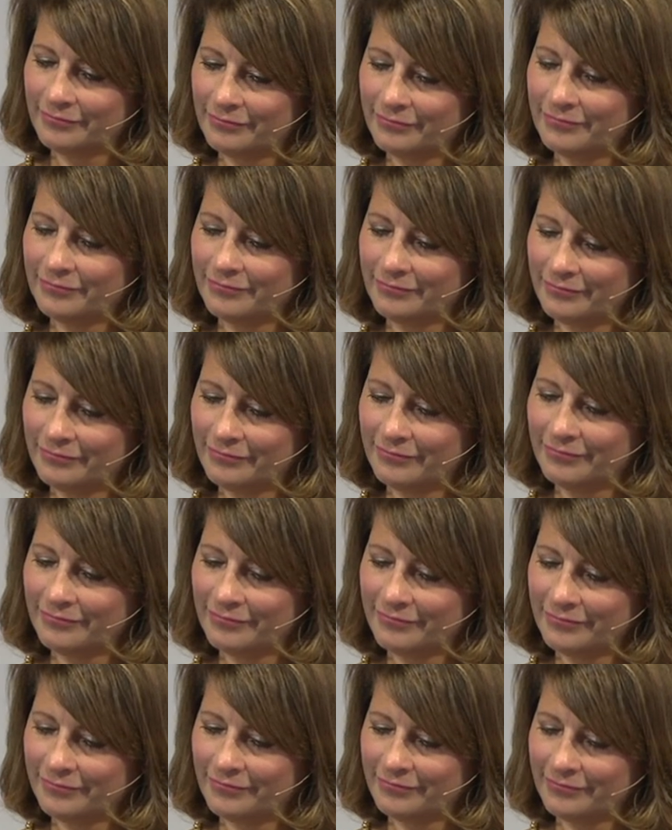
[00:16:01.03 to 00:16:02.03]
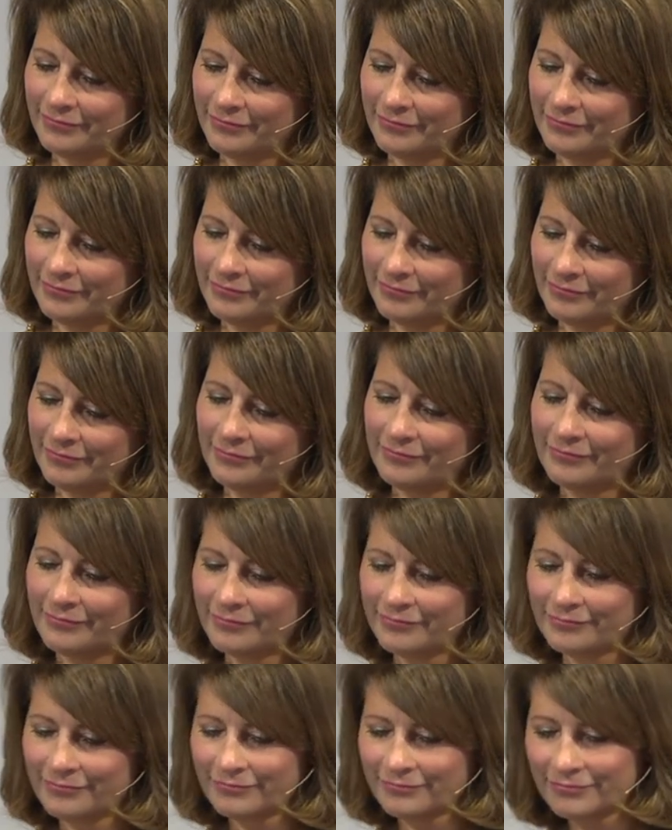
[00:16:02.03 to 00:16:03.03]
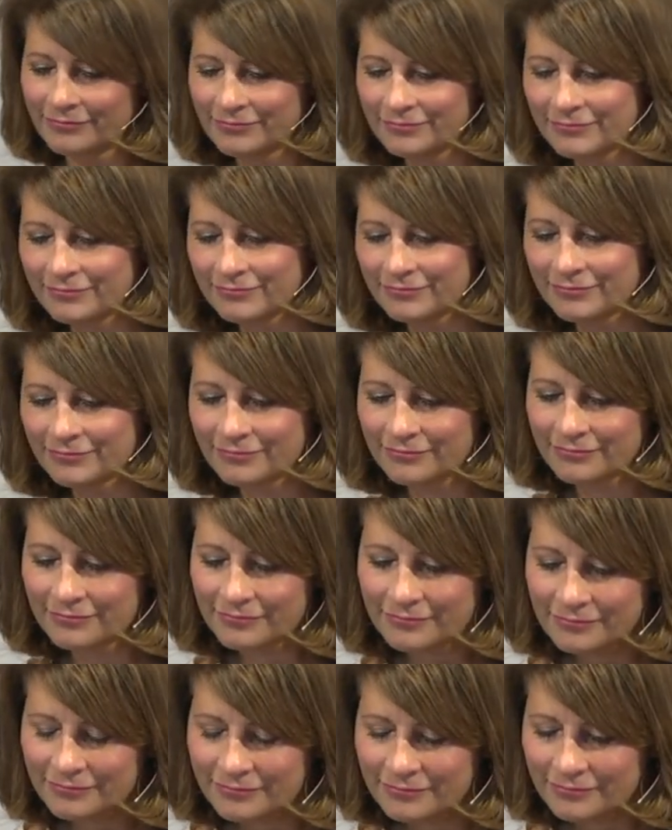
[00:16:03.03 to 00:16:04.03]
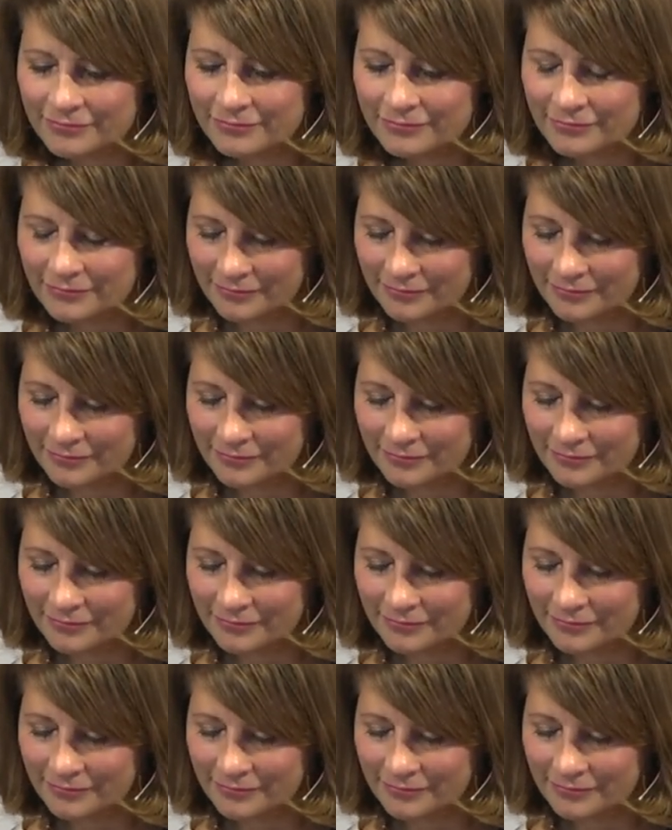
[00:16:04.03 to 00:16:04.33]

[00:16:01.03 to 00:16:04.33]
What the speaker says: This person isn't speaking.